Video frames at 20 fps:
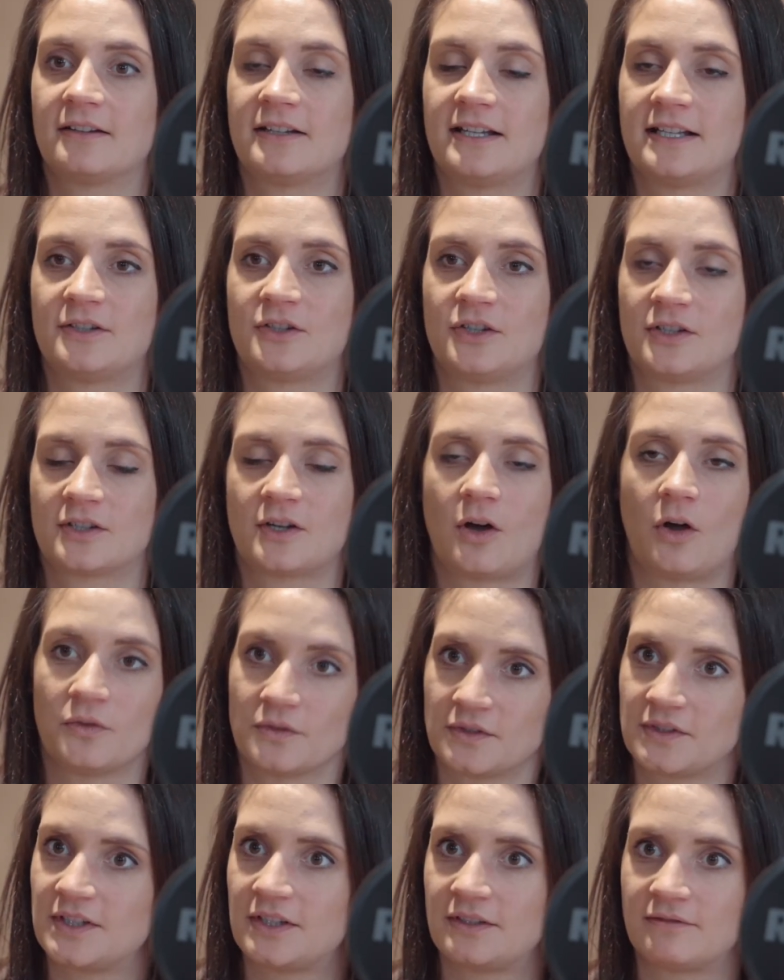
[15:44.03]
It's just
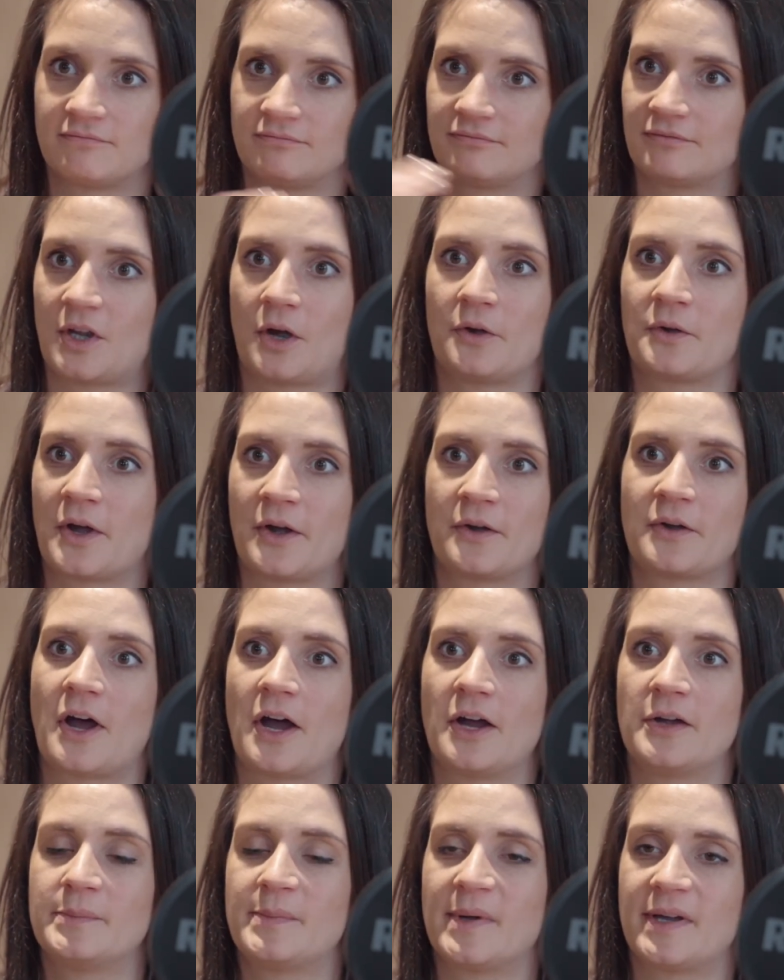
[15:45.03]
constant go.
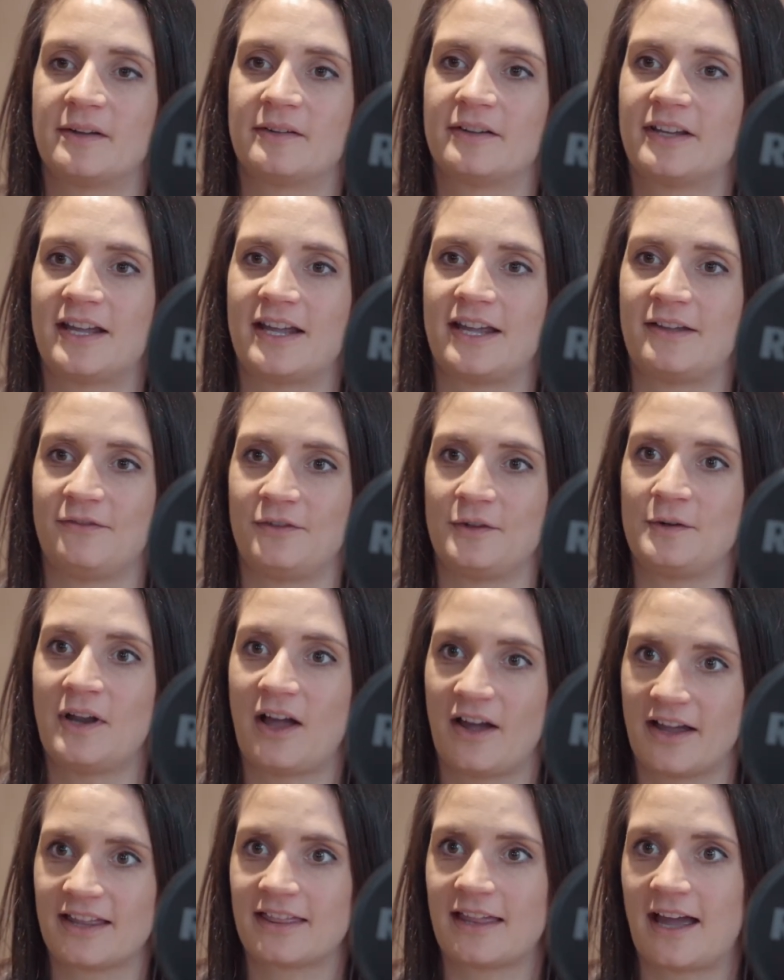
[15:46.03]
But if you
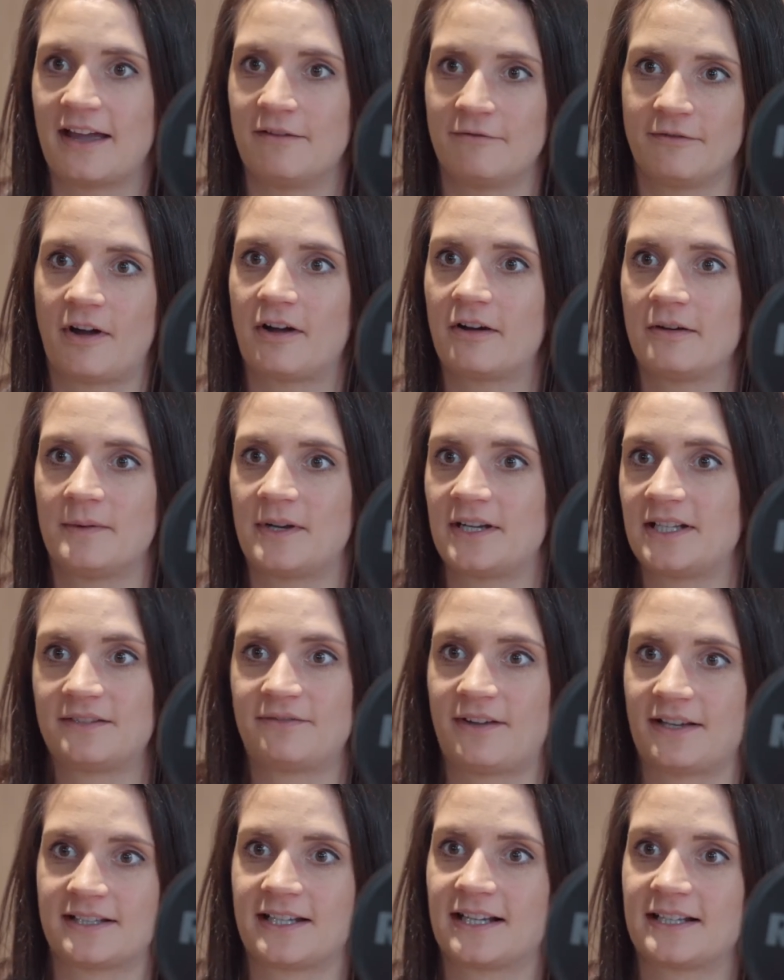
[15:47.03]
like that environment, it's
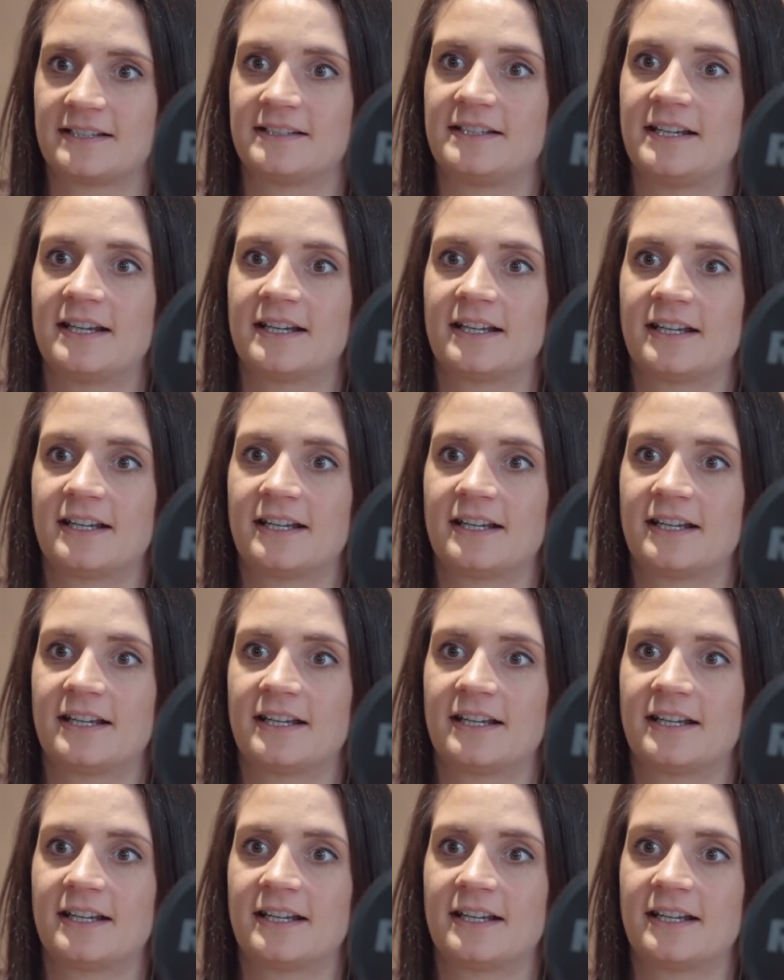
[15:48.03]
fantastic.